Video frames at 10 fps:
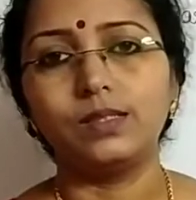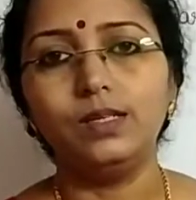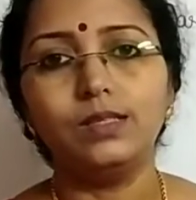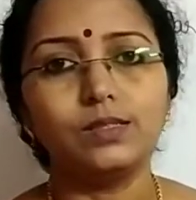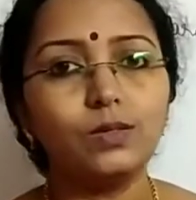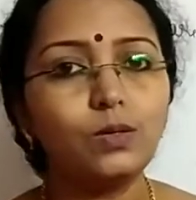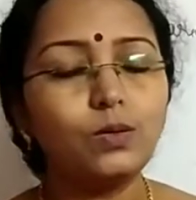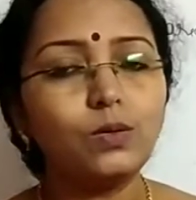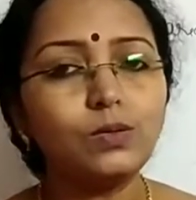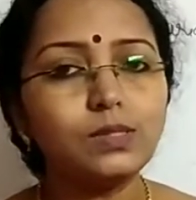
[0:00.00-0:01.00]
So
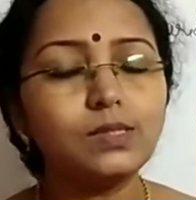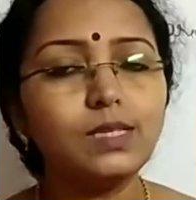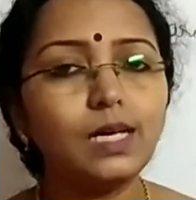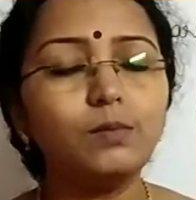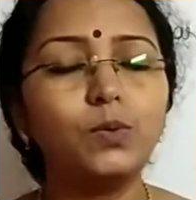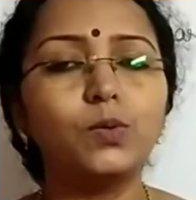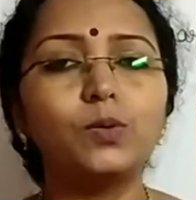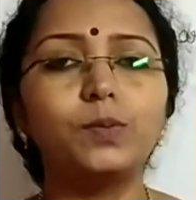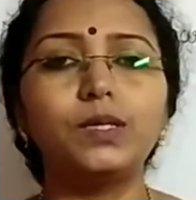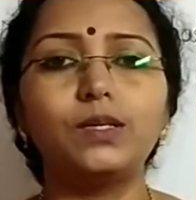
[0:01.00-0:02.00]
glucose is that
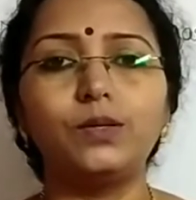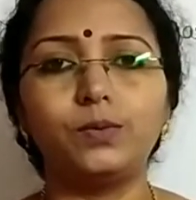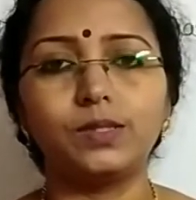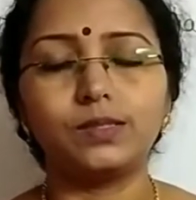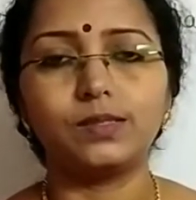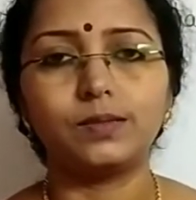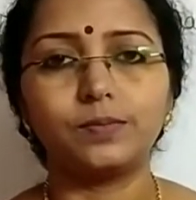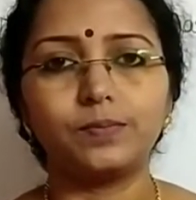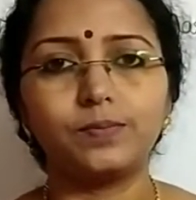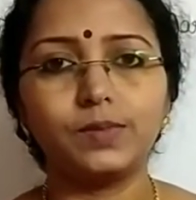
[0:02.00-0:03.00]
monomeric unit.
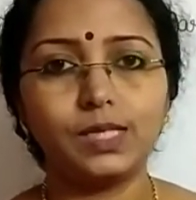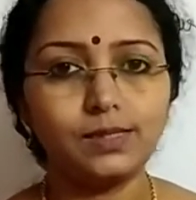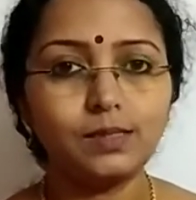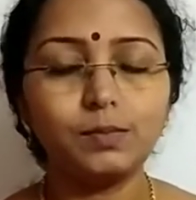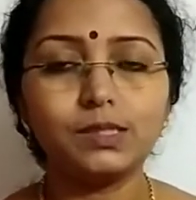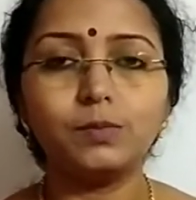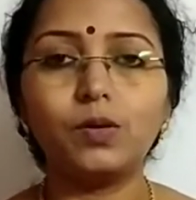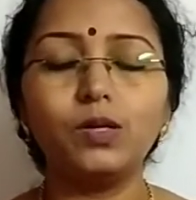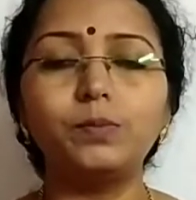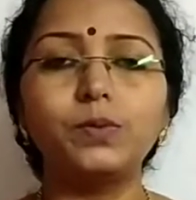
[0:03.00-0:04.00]
That is a
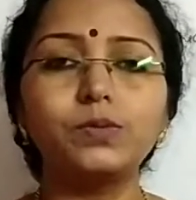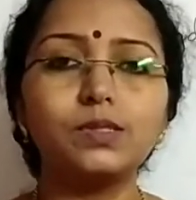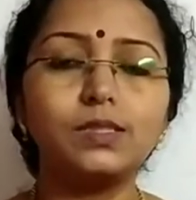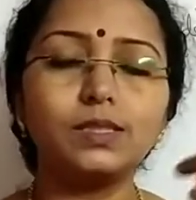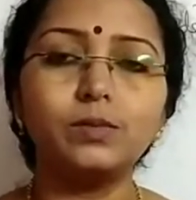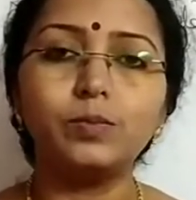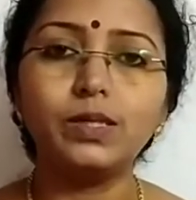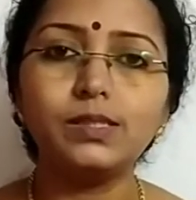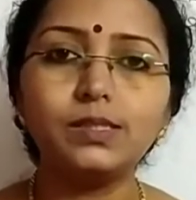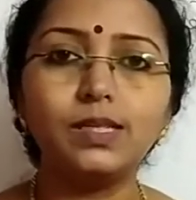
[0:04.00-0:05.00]
metabolic process taking
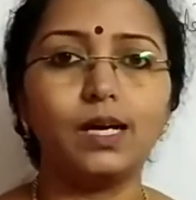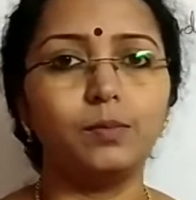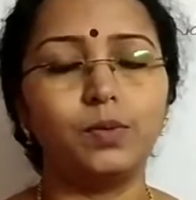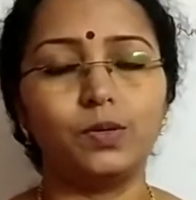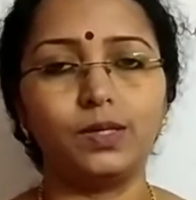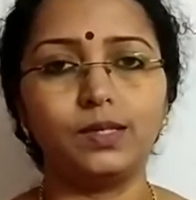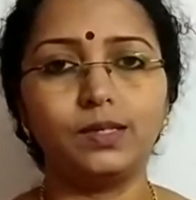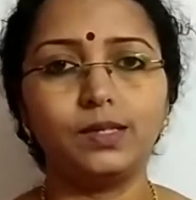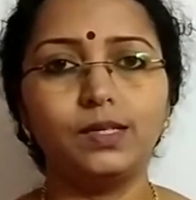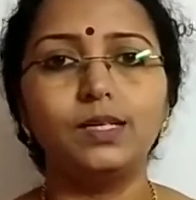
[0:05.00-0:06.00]
place in our body.
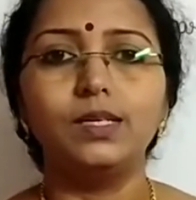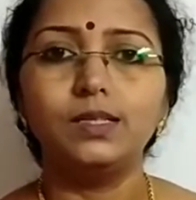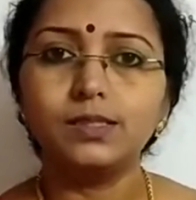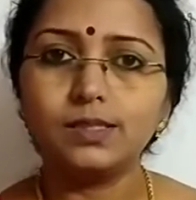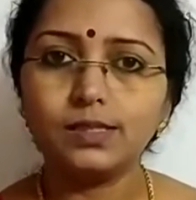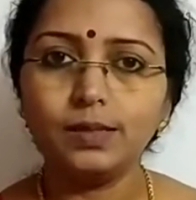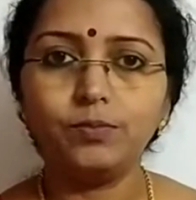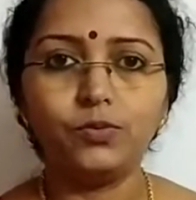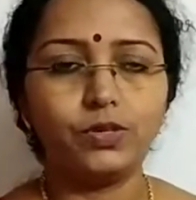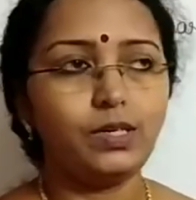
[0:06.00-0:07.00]
Same
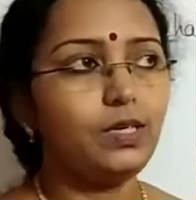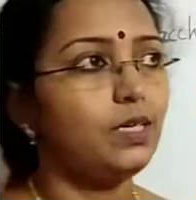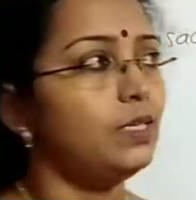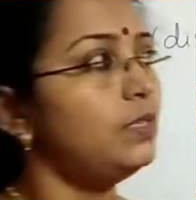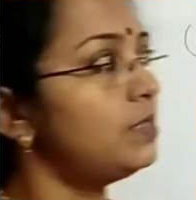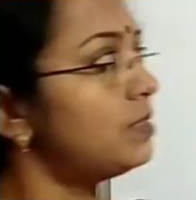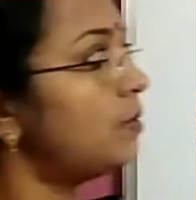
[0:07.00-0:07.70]
way, this is a